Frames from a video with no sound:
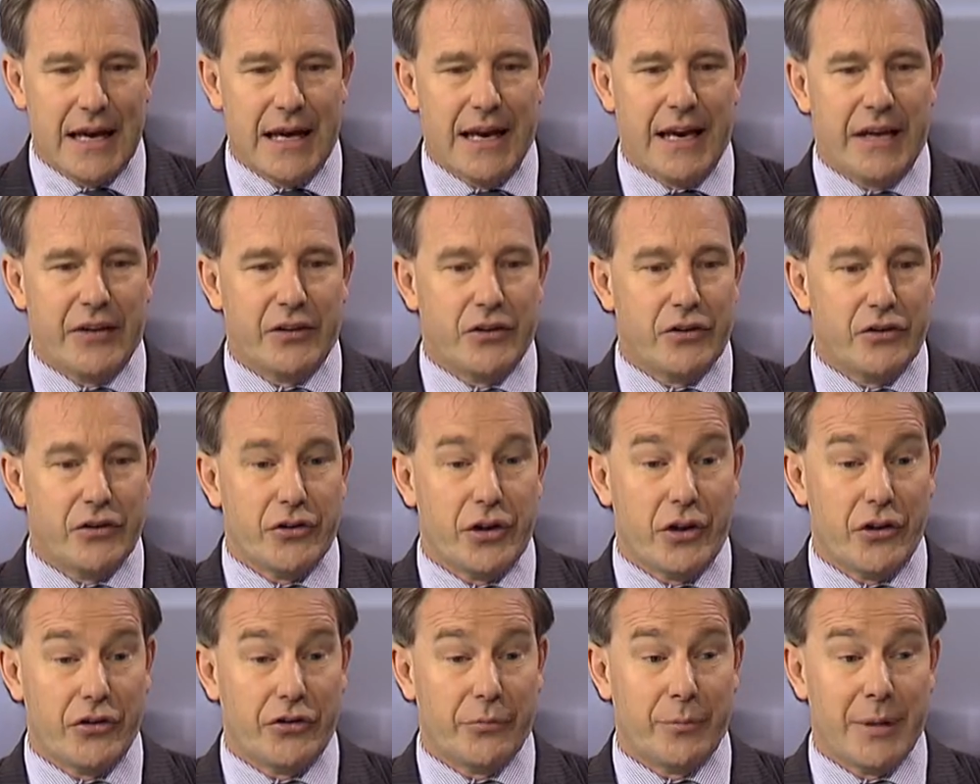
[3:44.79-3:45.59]
and
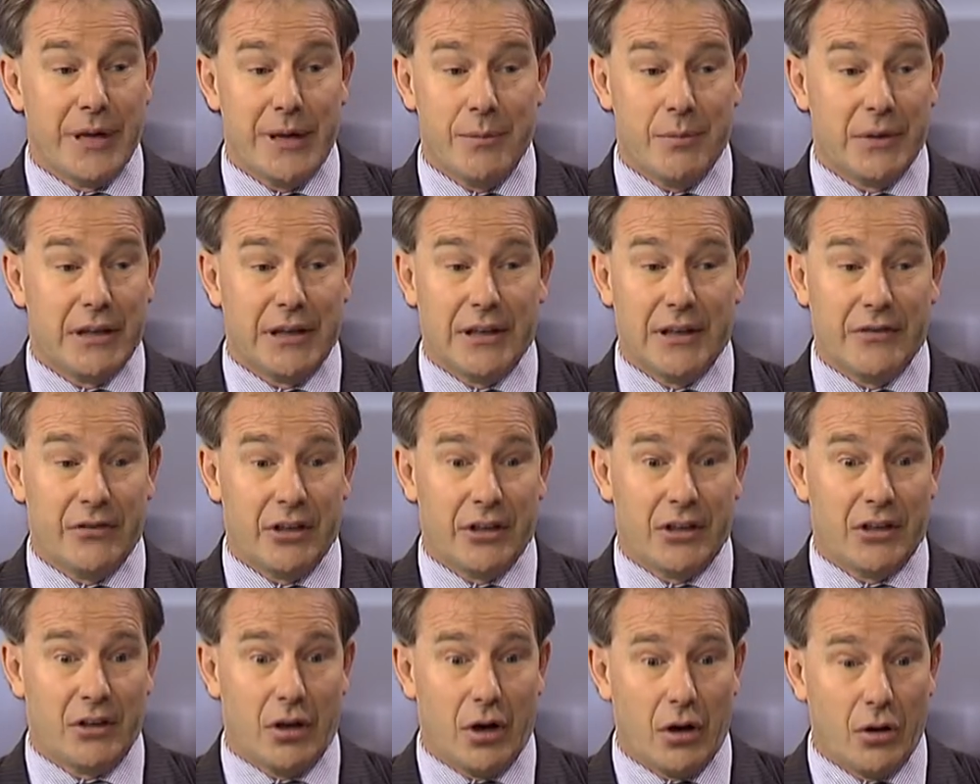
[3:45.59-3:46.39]
those people are
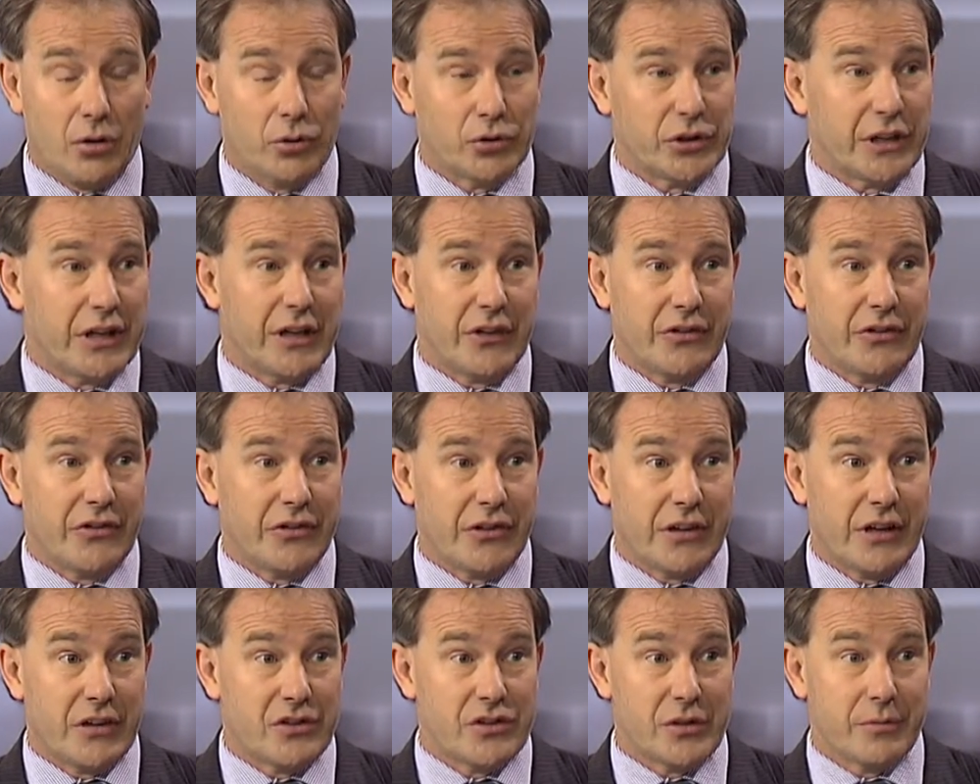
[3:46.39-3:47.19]
living in old
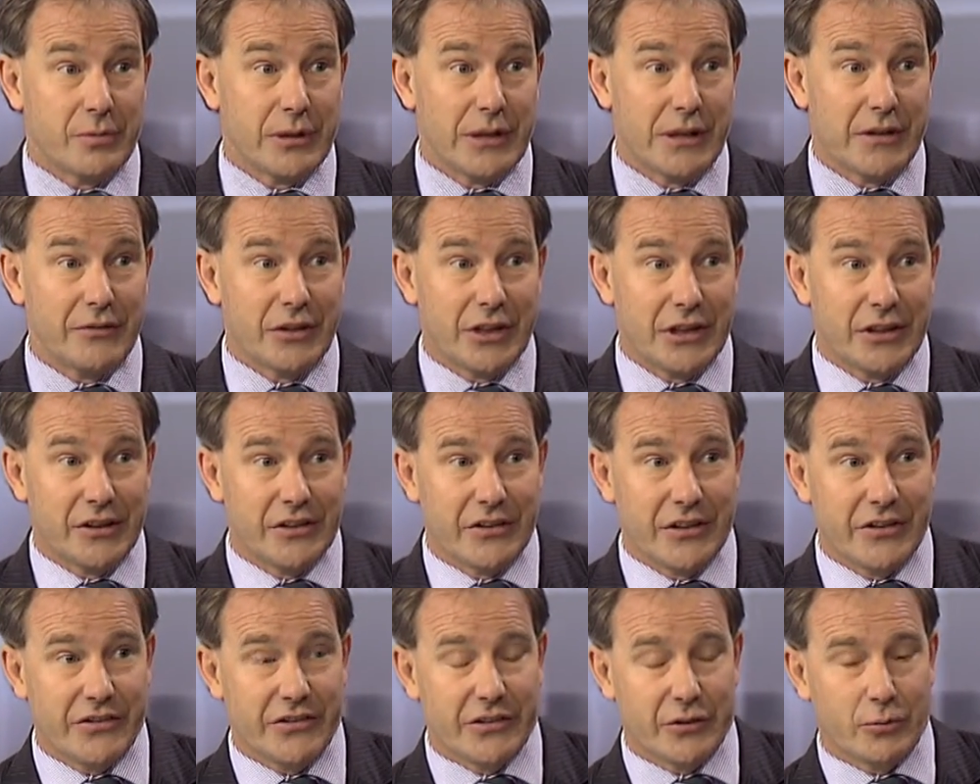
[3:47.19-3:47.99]
houses, and they should be living
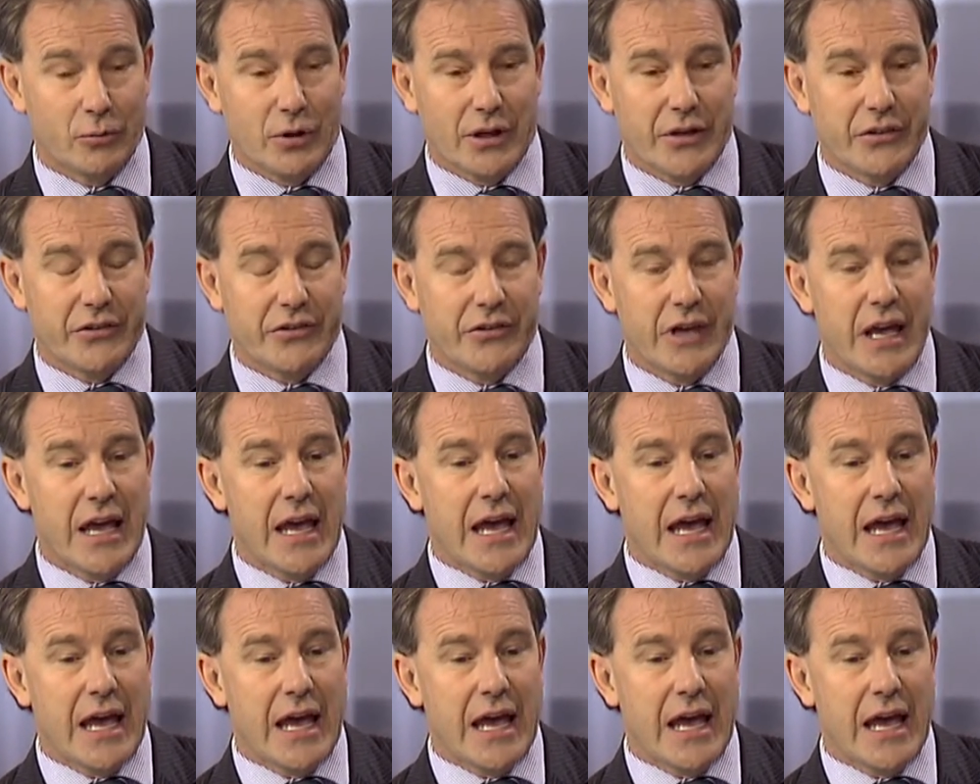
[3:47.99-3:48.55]
in decent ones.